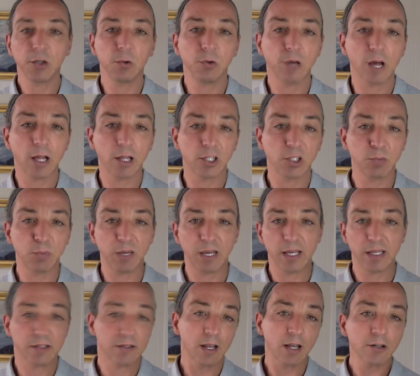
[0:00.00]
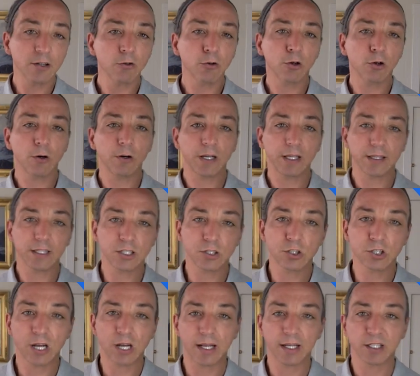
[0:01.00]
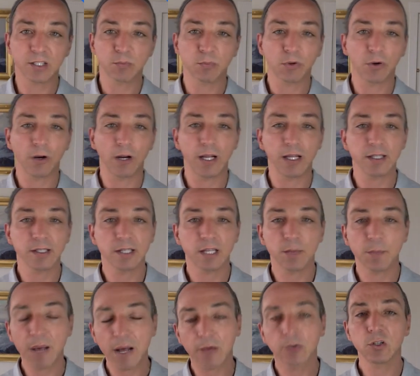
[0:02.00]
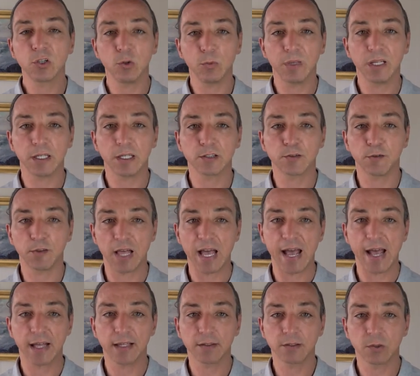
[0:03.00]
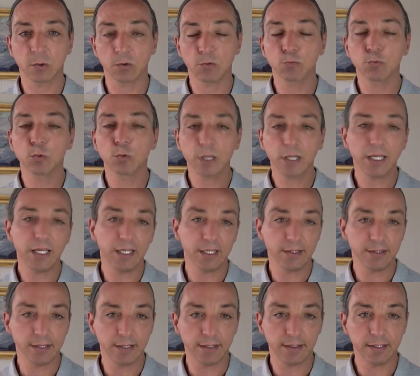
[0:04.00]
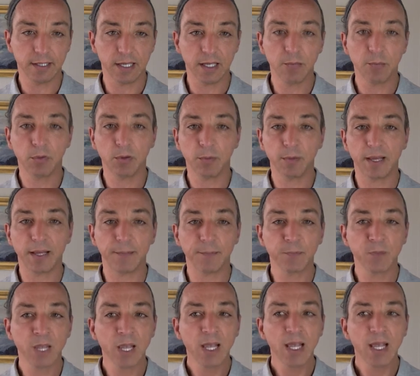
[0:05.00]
knowledge base undergirding this chat experience in about 2 minutes flat. So it's really easy to implement.